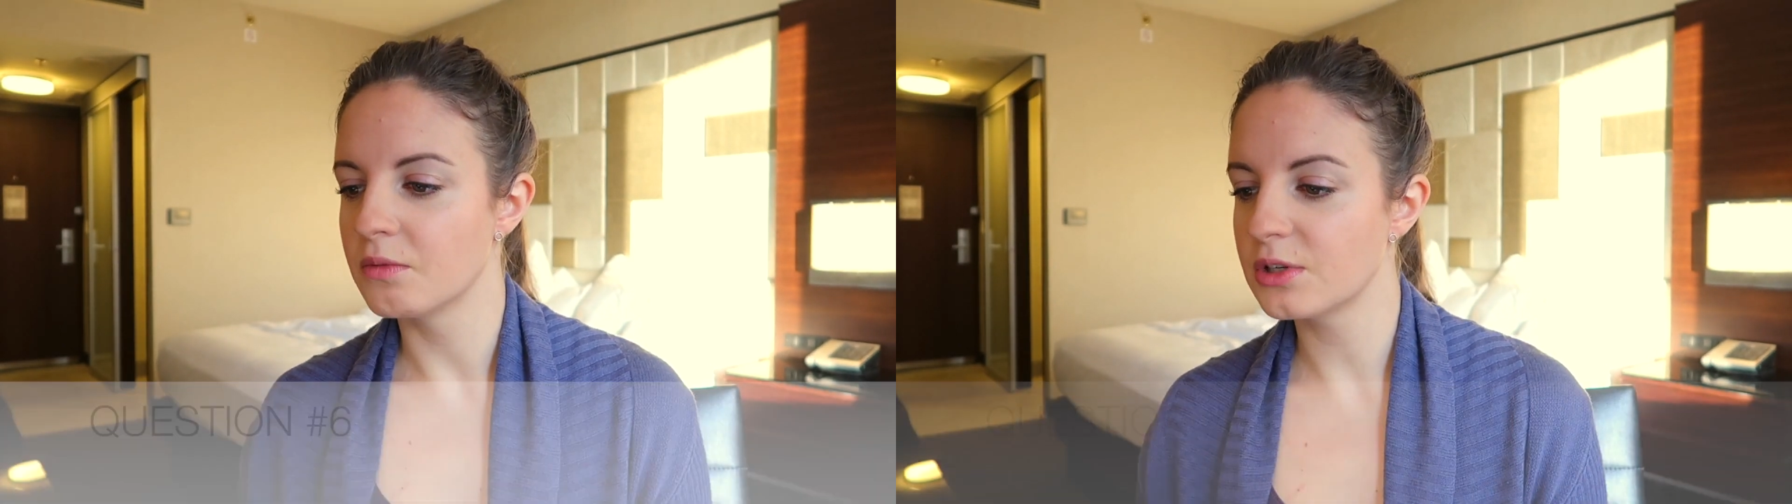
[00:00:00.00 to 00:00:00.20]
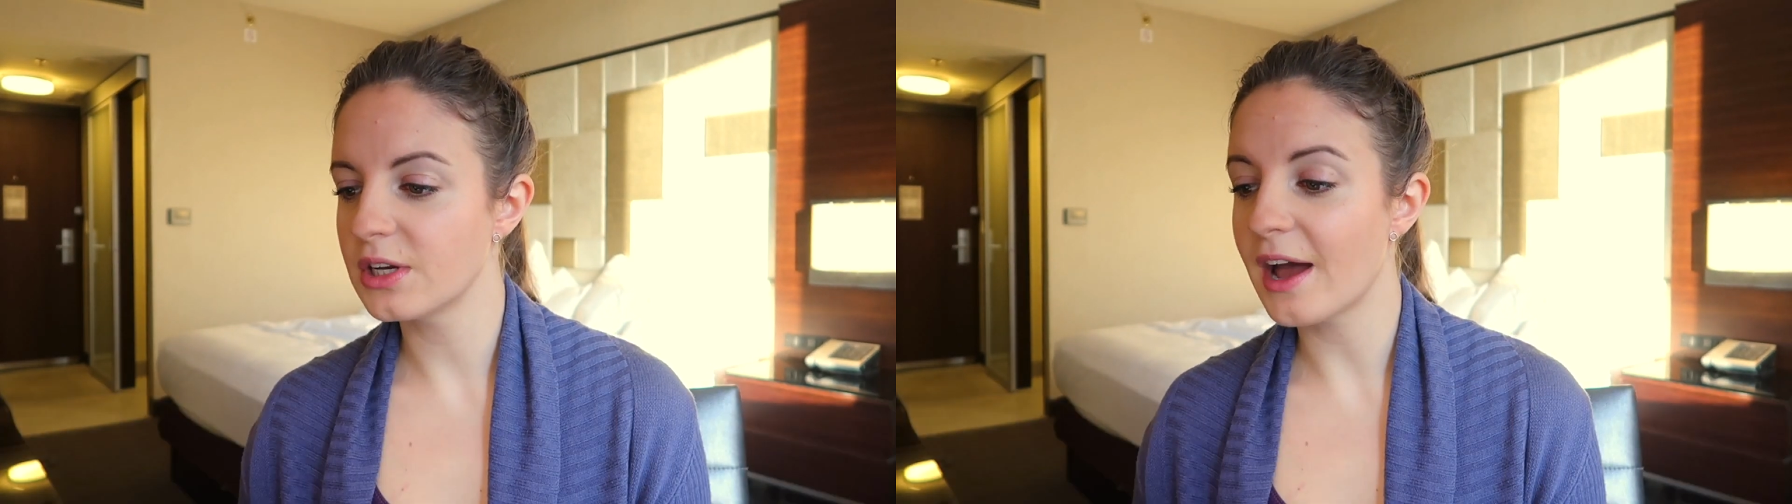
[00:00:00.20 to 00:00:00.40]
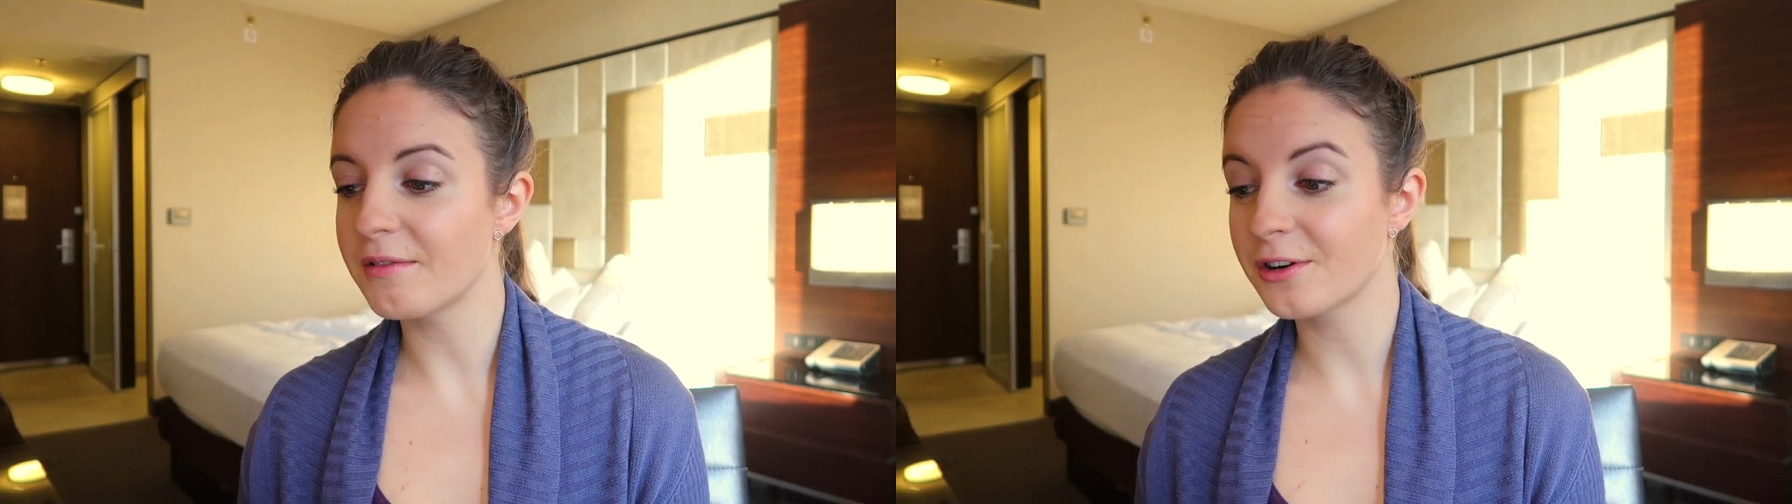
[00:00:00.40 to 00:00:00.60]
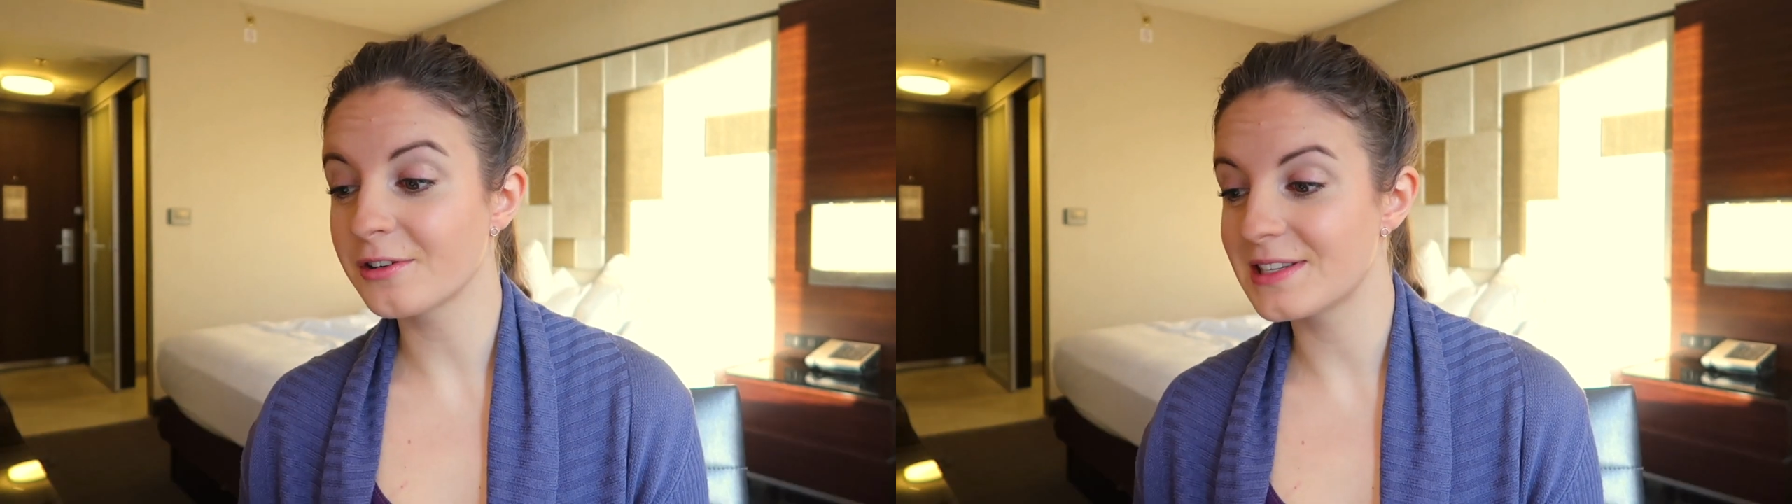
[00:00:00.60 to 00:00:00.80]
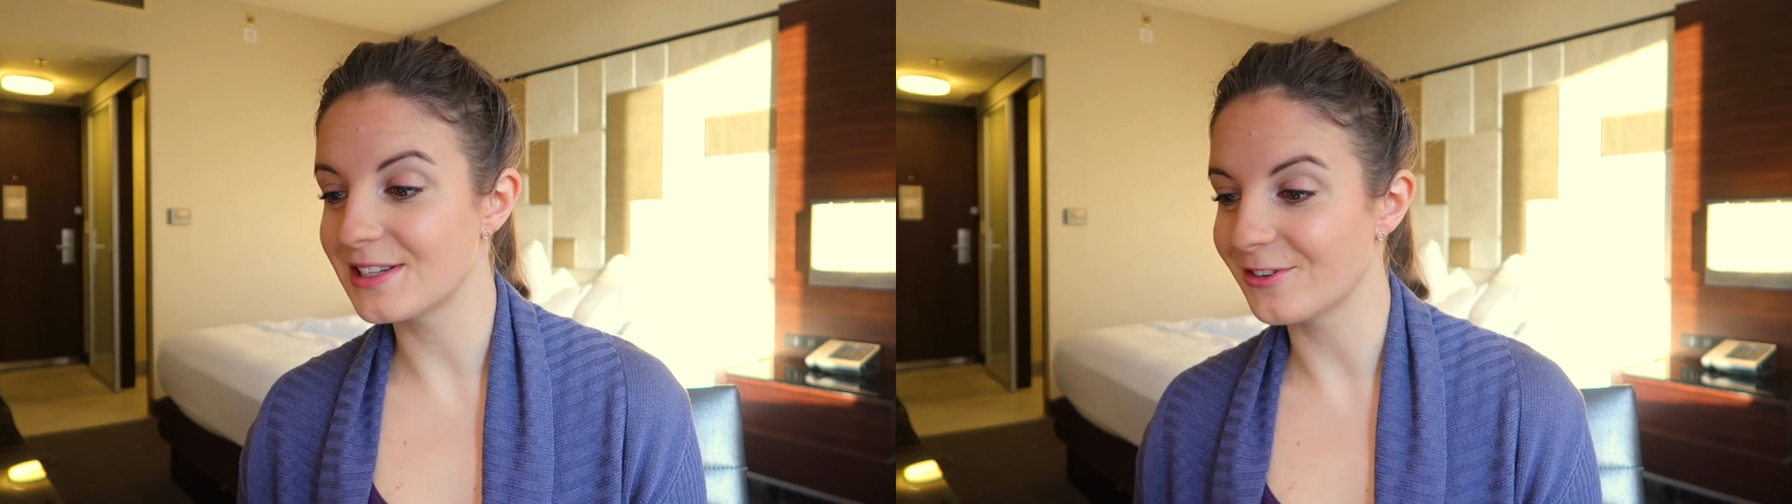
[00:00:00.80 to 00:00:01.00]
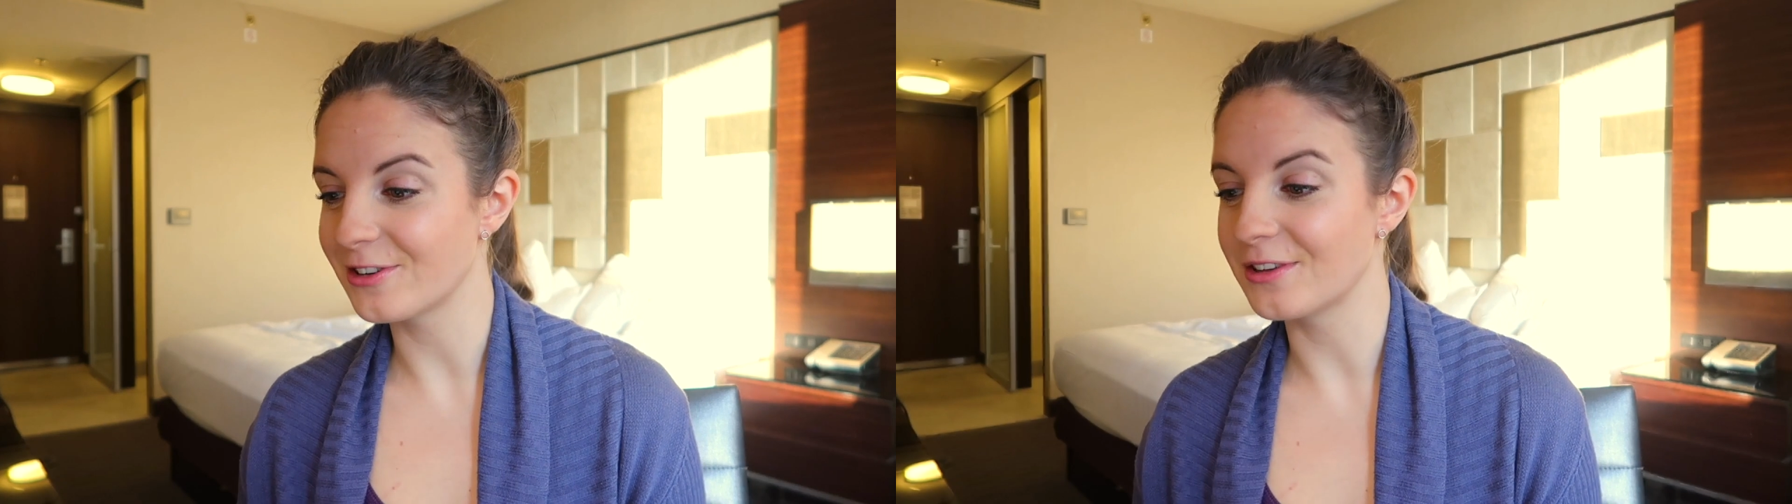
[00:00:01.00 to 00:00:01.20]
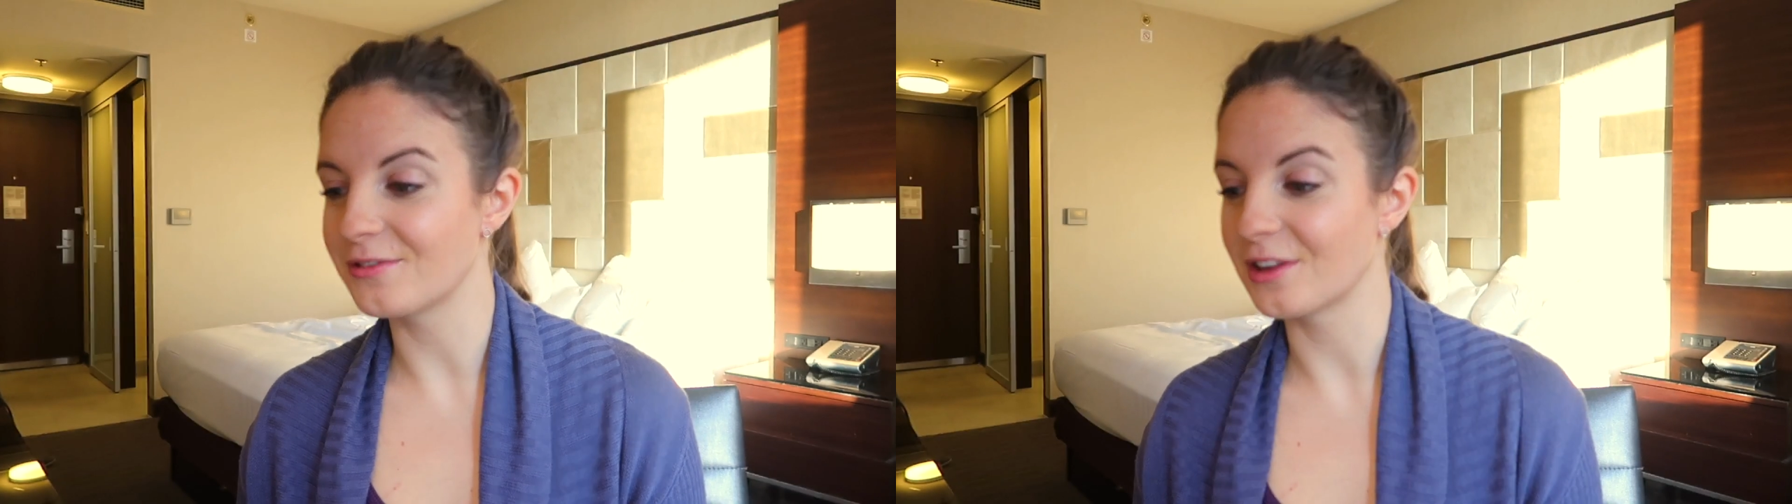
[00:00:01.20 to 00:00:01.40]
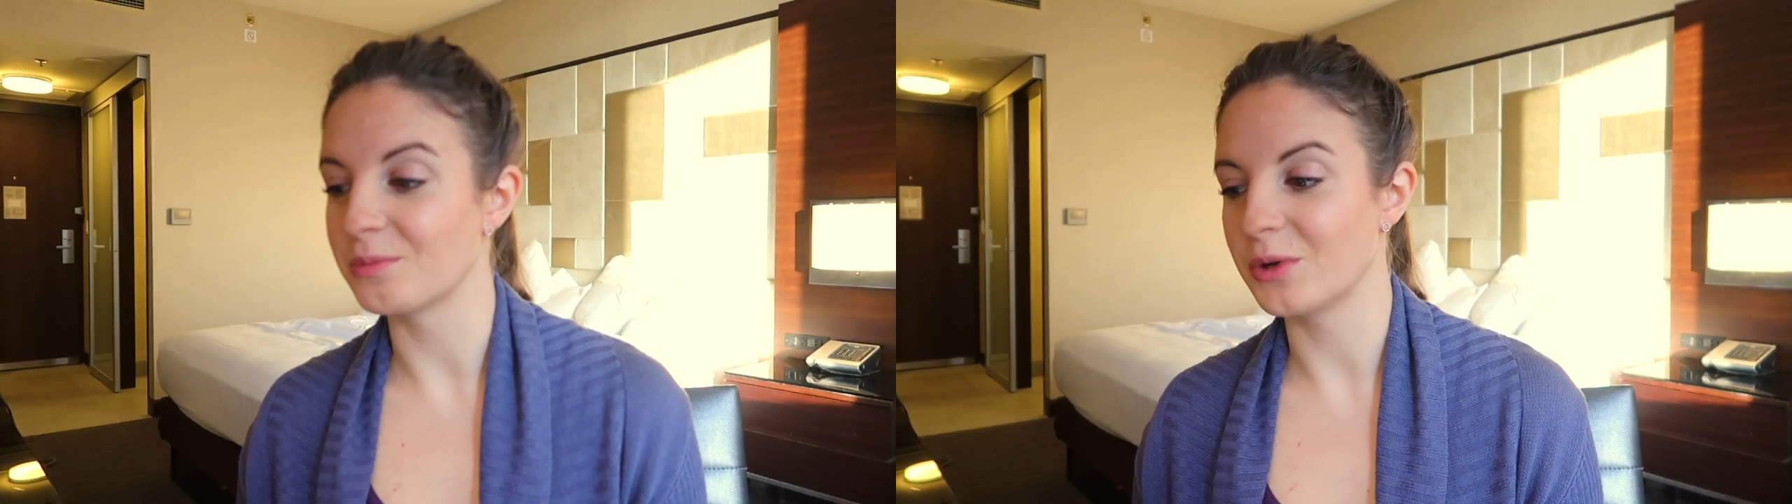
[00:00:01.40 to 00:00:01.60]
Would you ever consider
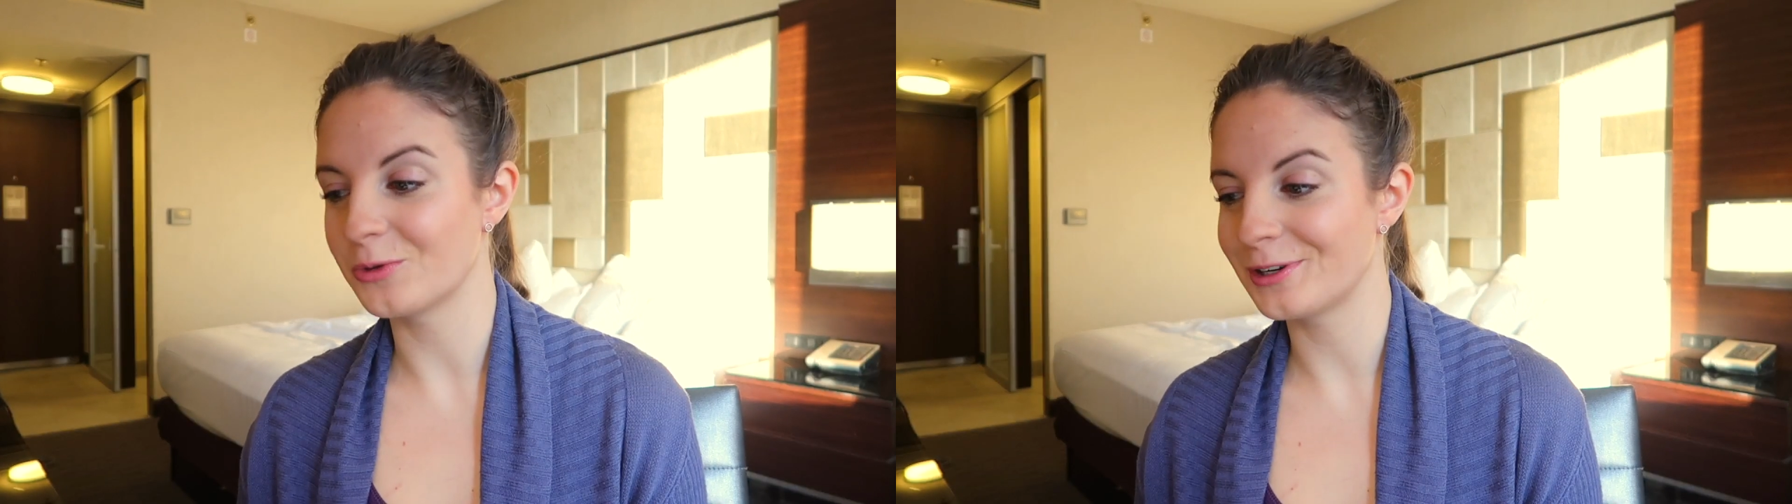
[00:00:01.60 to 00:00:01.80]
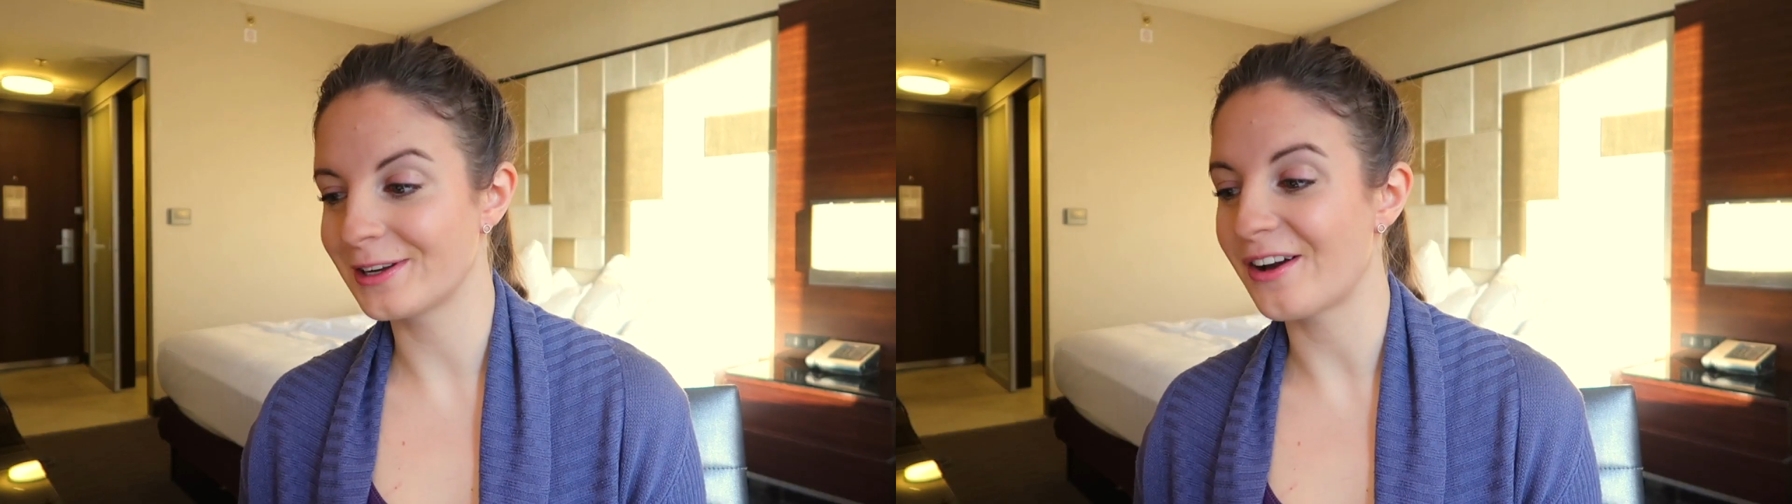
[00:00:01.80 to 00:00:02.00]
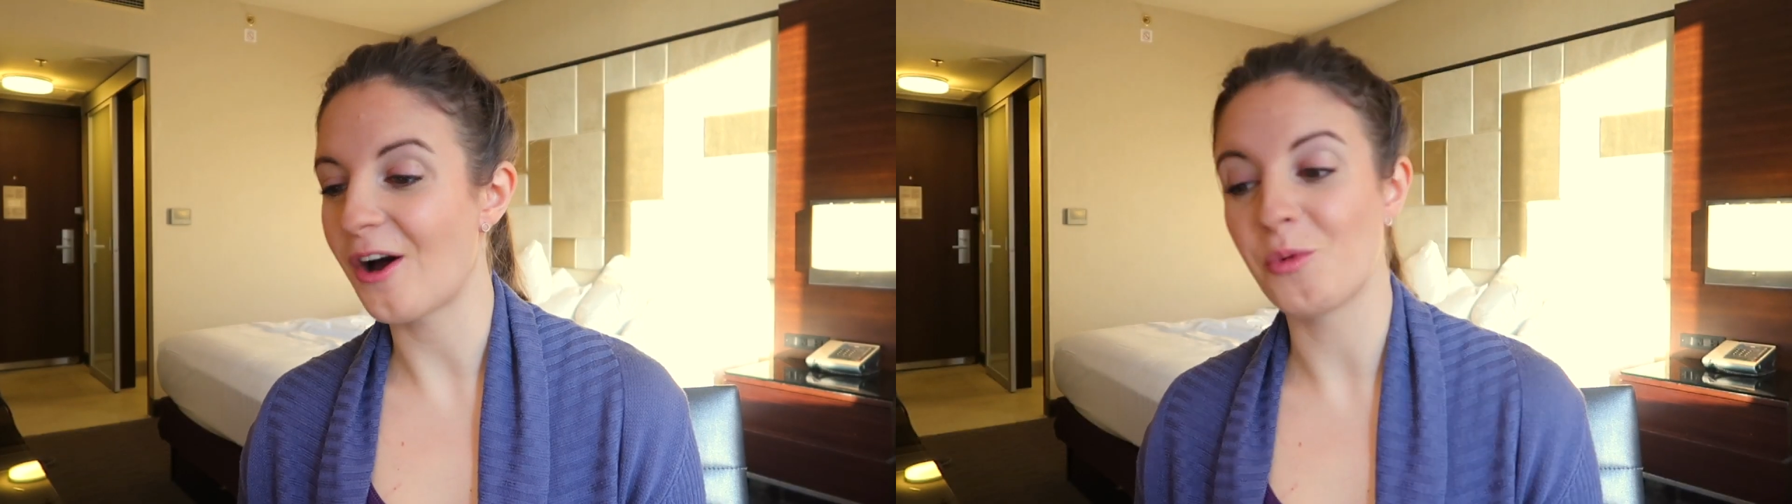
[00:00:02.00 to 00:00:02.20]
living in Munich,